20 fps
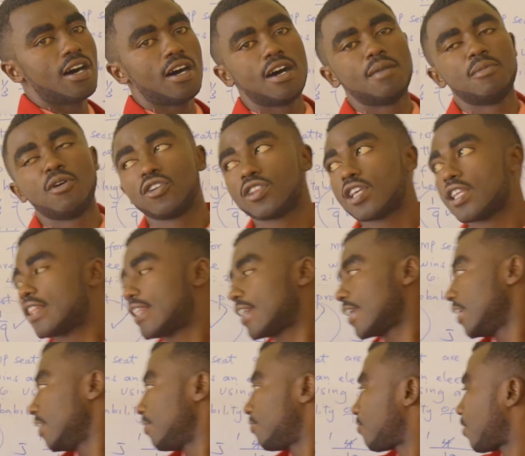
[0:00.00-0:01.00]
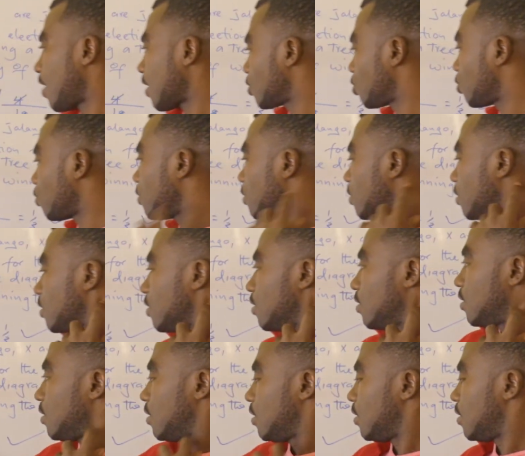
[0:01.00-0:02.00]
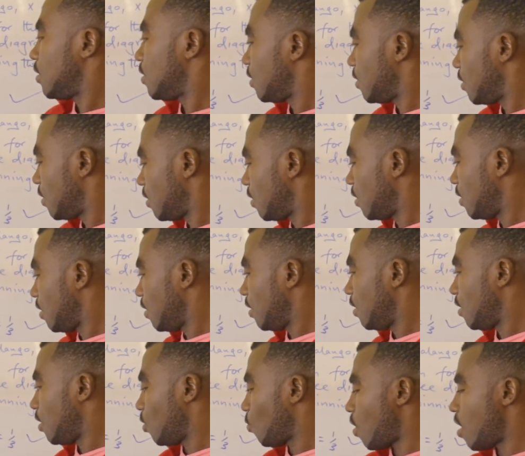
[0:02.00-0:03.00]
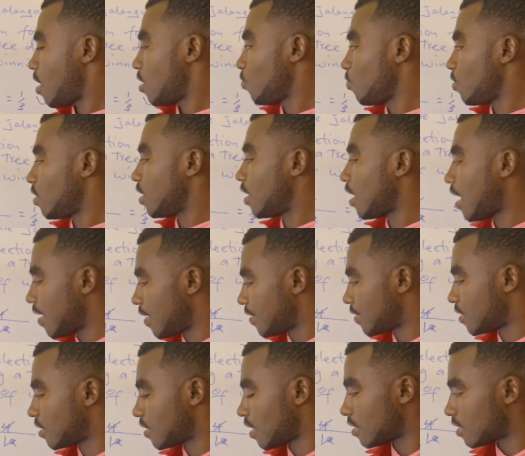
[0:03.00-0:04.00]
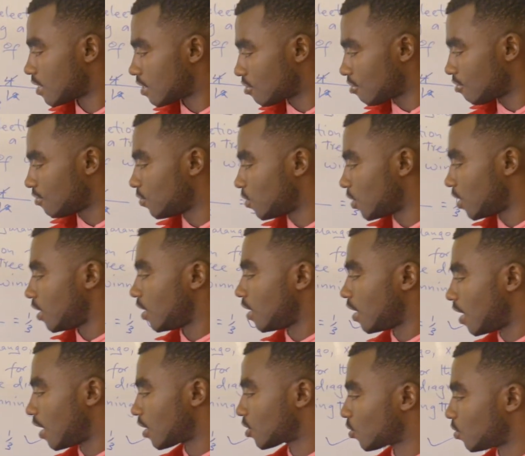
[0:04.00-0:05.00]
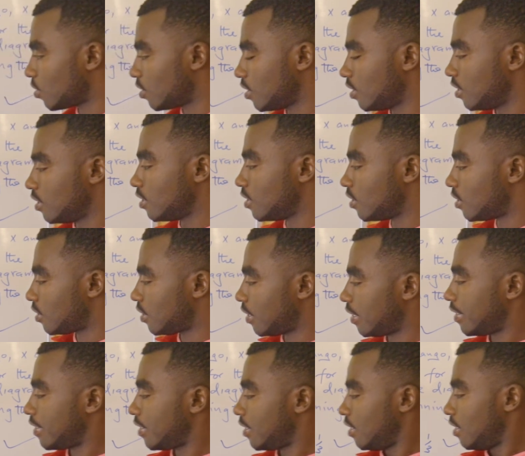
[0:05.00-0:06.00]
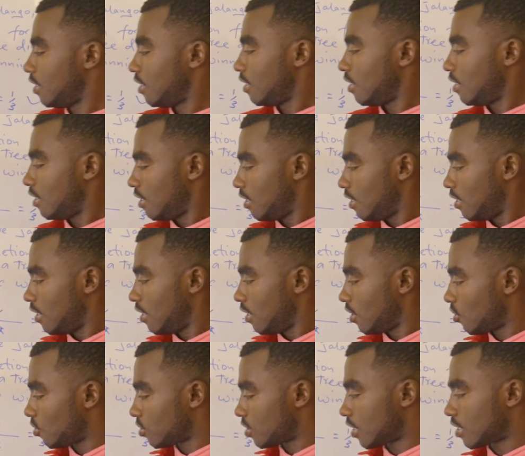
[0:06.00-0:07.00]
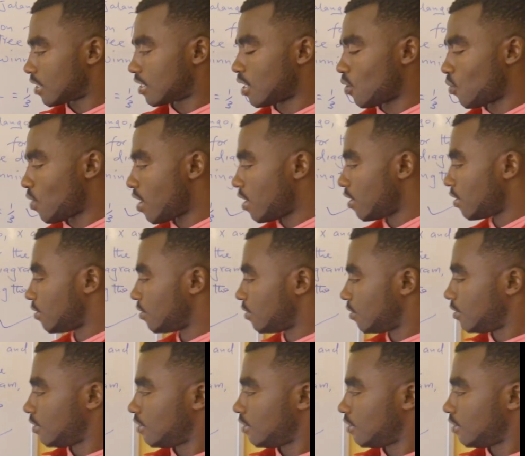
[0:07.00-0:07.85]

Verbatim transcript: among the three factions the one with the highest chances of winning election is Context Awai